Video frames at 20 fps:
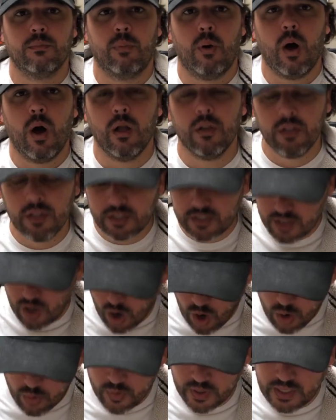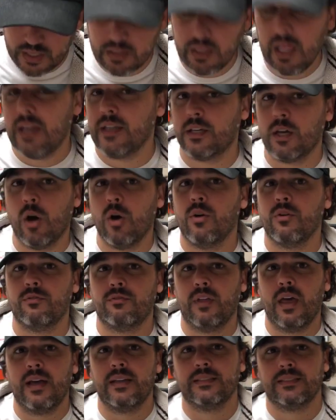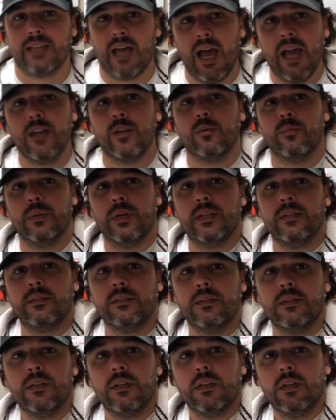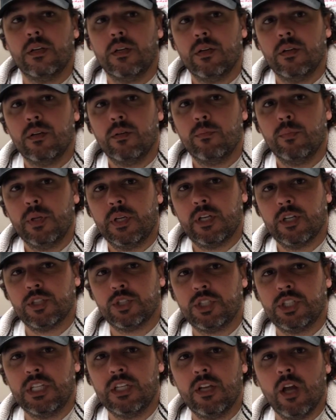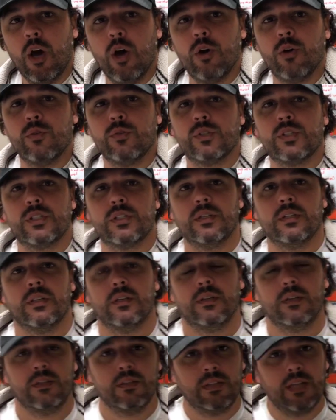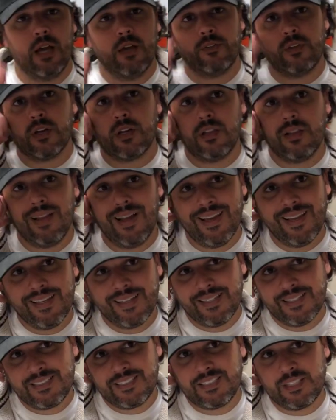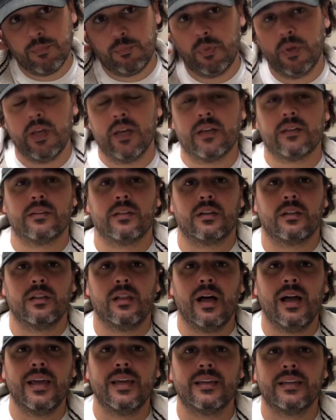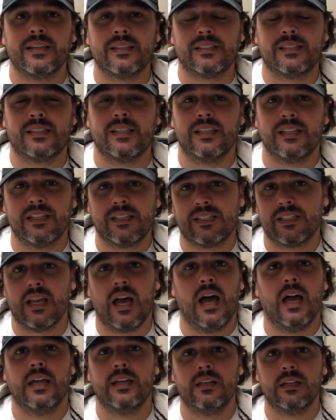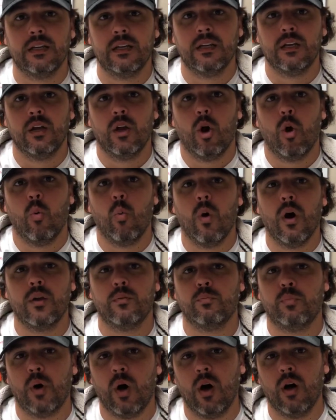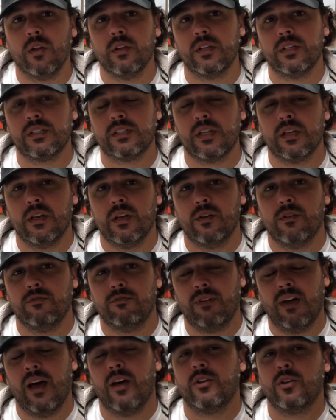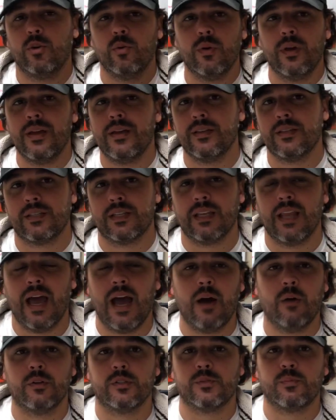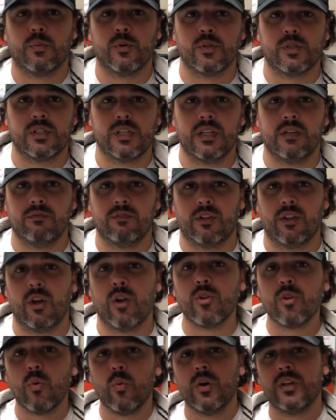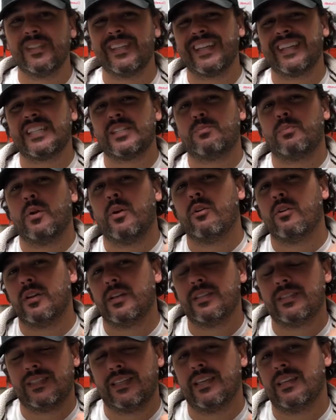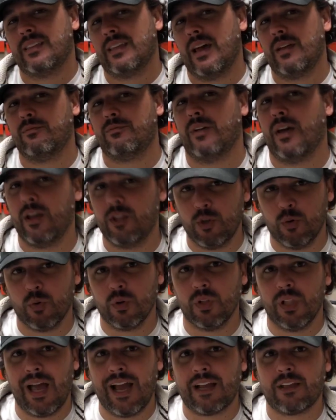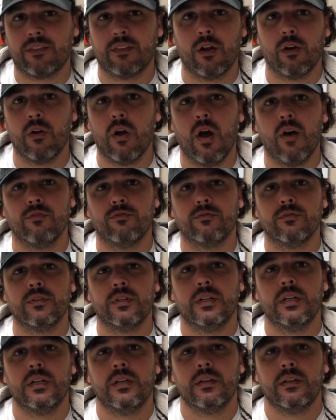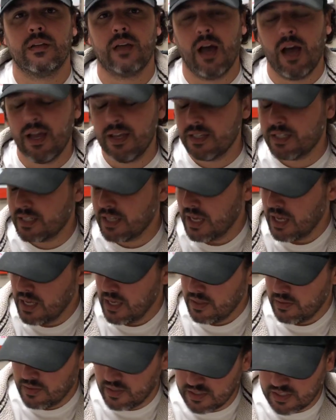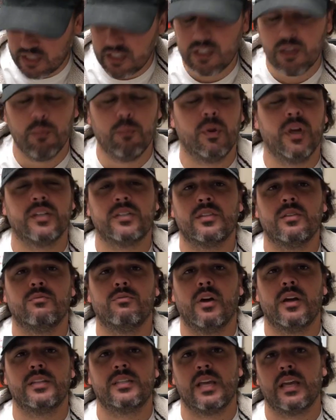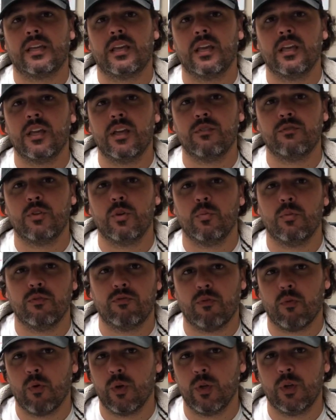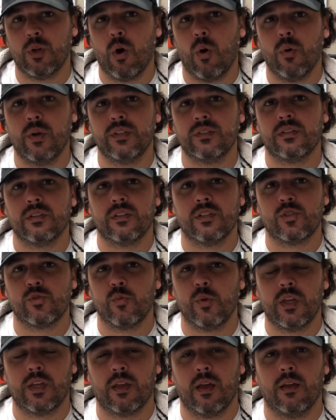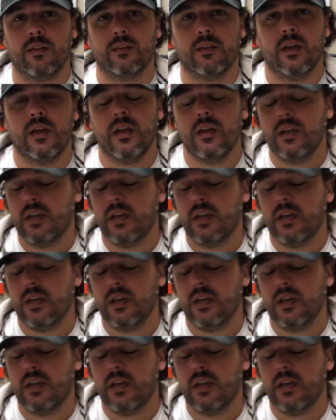Paula's already let go of that entitlement because she knows that the client gets to pick. The client gets to decide what Paula's value is and how it's perceived. They're the ones experiencing that value or lack thereof. Guys, this is the best advice I can give you before you go into this weekend.